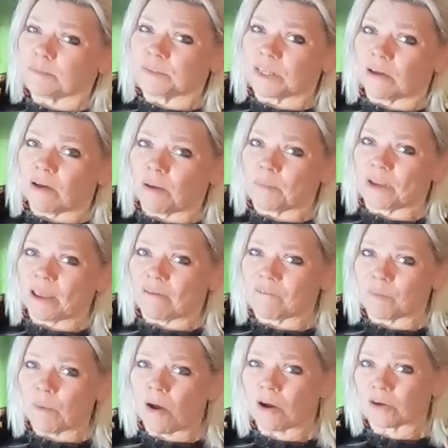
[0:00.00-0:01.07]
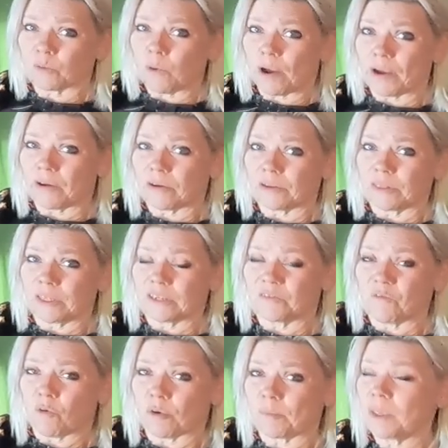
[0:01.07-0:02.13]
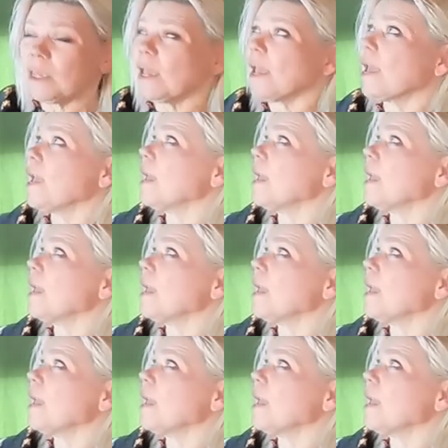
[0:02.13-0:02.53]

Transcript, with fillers: comes out, I'm going to have him hardwire this for me